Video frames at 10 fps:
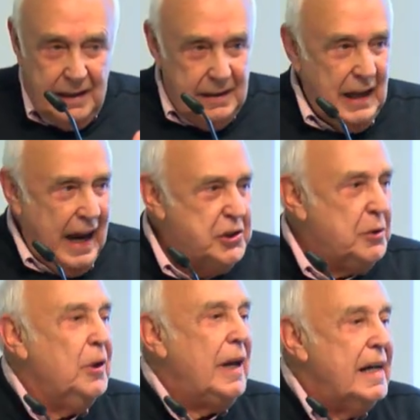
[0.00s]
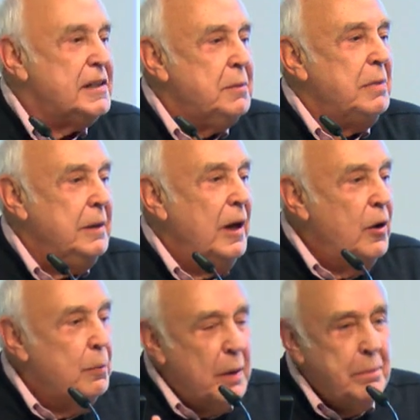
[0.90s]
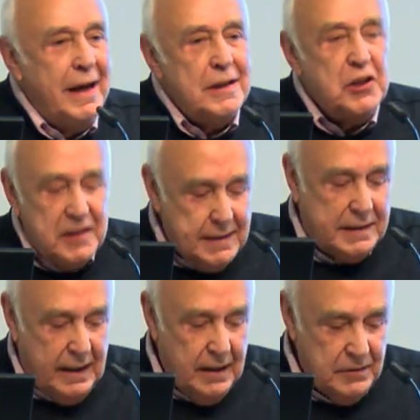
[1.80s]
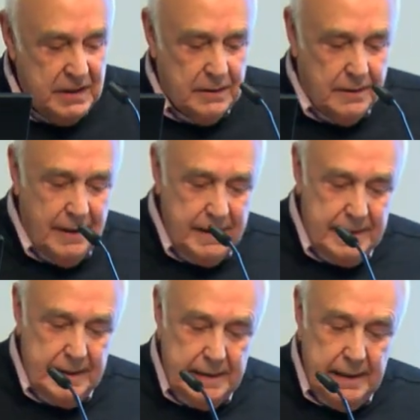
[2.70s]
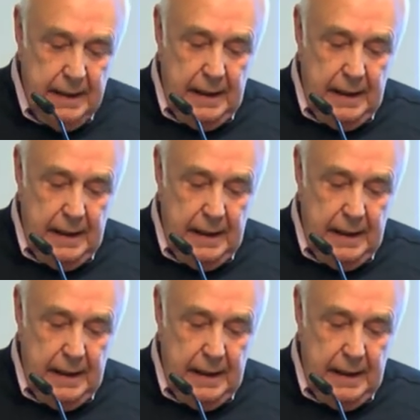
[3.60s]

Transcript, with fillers: The hegemon has to be prepared to discount in crisis.